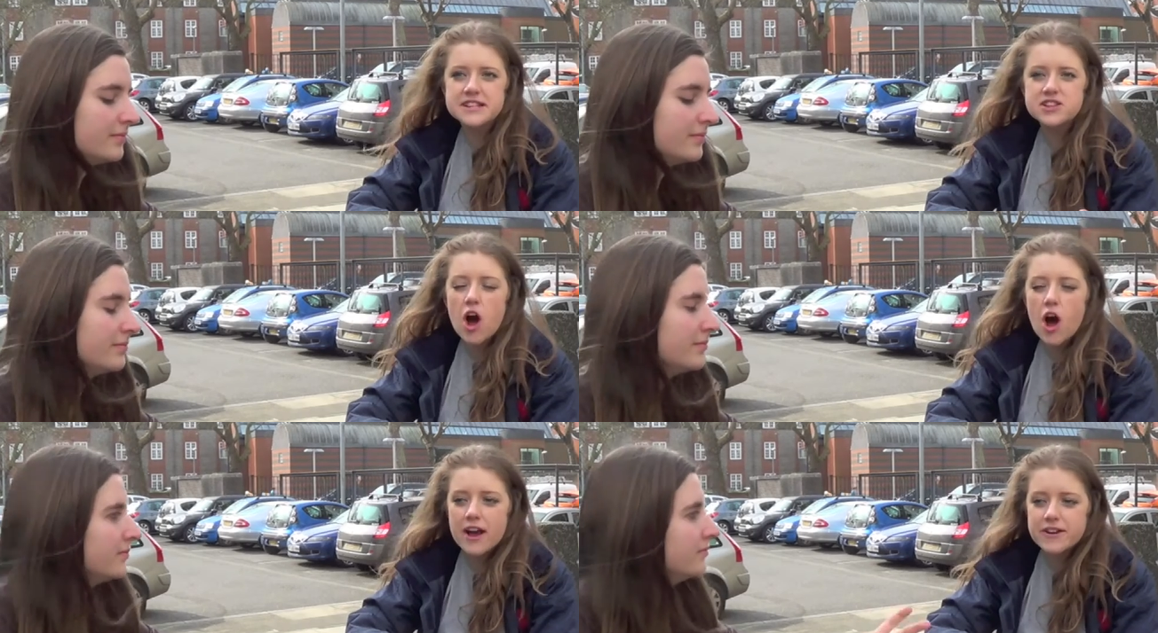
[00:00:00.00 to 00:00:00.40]

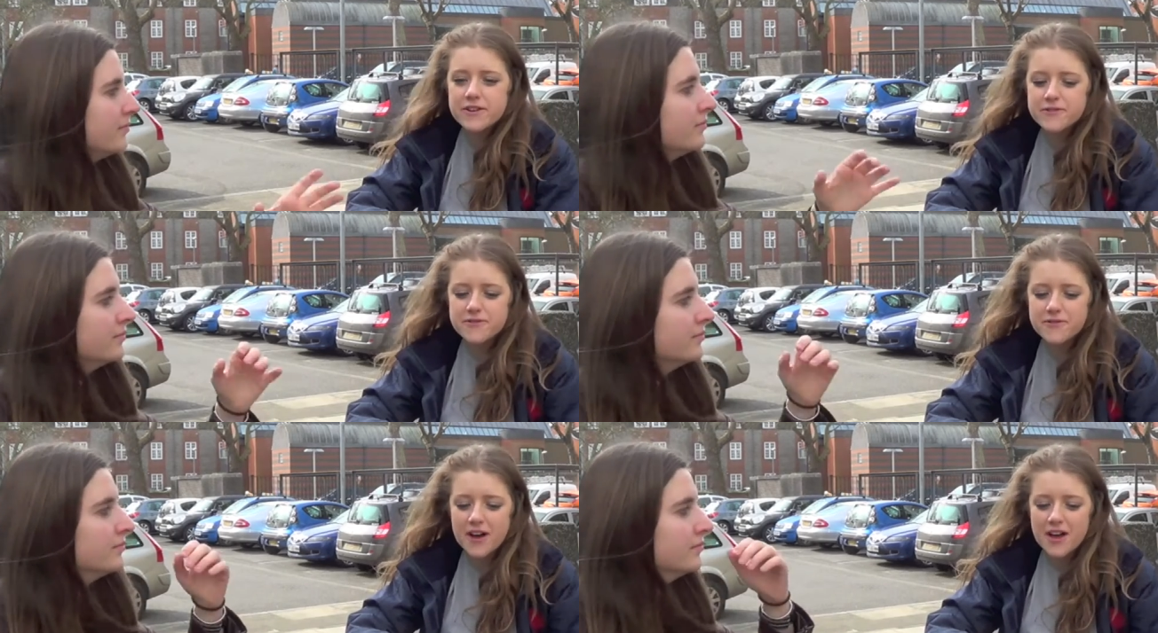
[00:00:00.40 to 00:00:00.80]
Speaker 1: it's kind
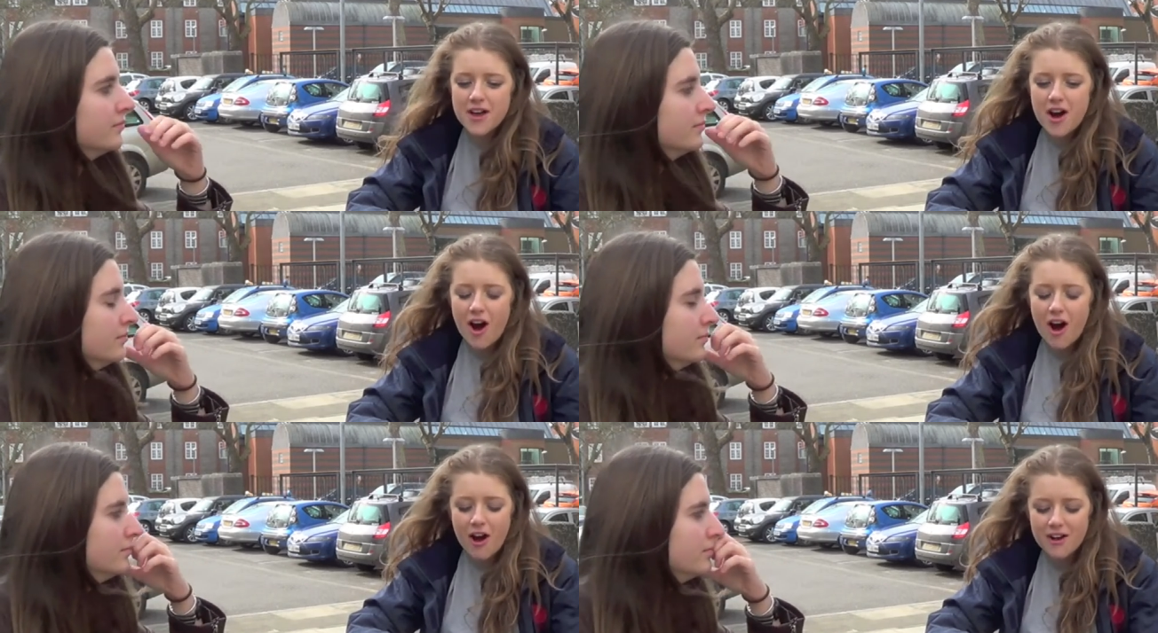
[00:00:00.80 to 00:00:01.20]
of
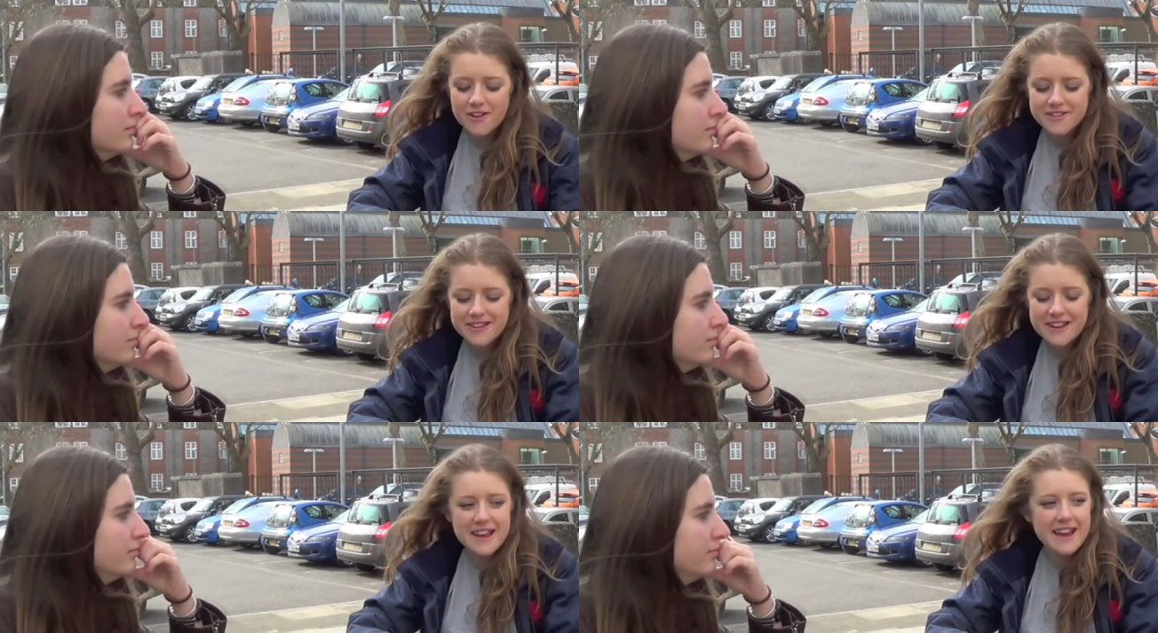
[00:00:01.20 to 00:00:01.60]

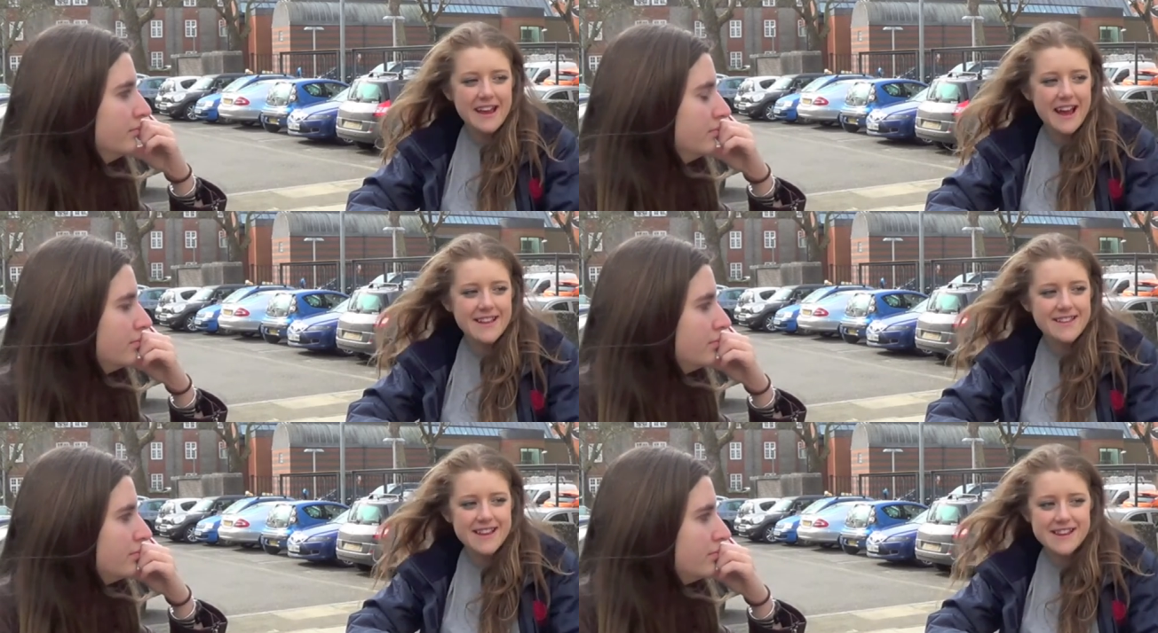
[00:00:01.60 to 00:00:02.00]
artsy,
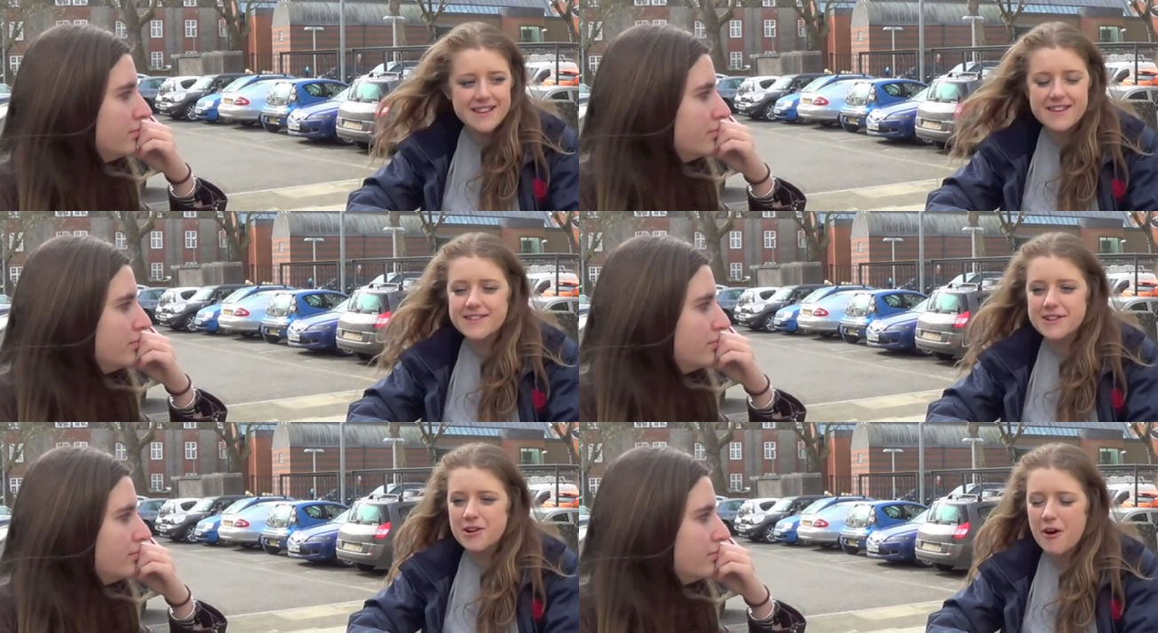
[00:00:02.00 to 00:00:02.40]
as in
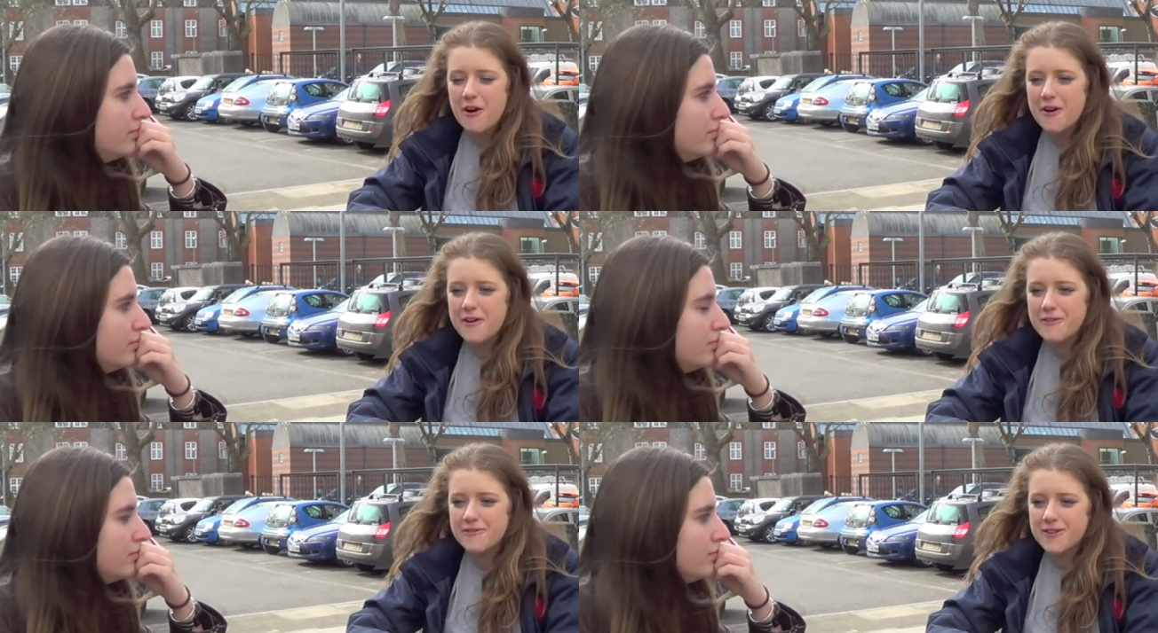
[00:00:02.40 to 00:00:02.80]
there's a
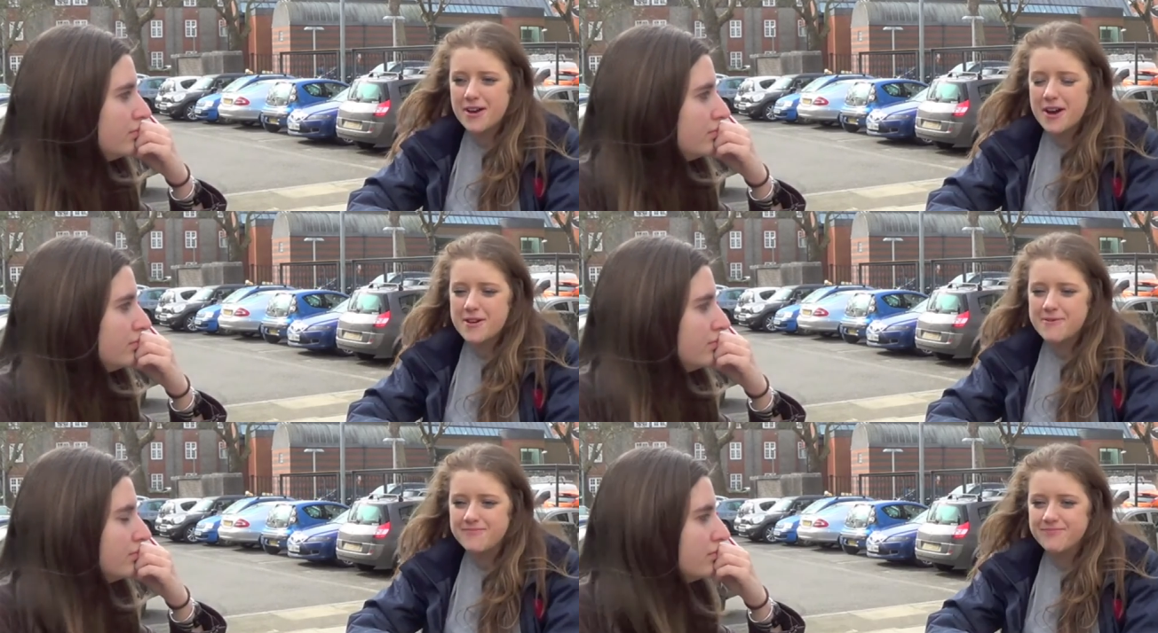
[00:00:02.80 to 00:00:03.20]
lot of
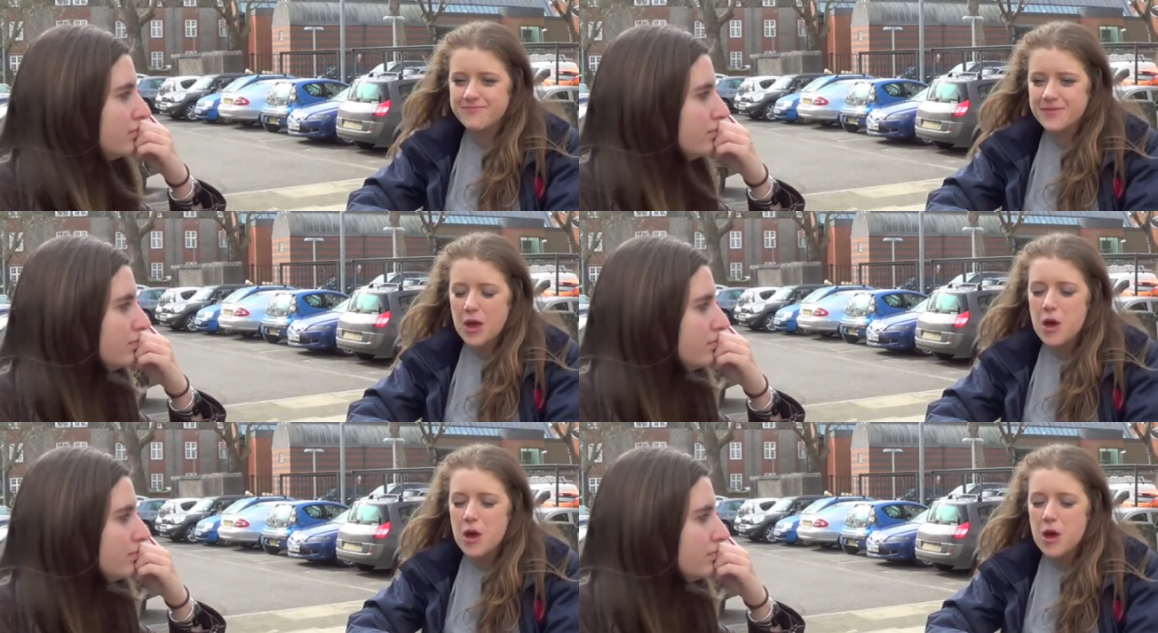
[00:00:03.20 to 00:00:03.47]
um,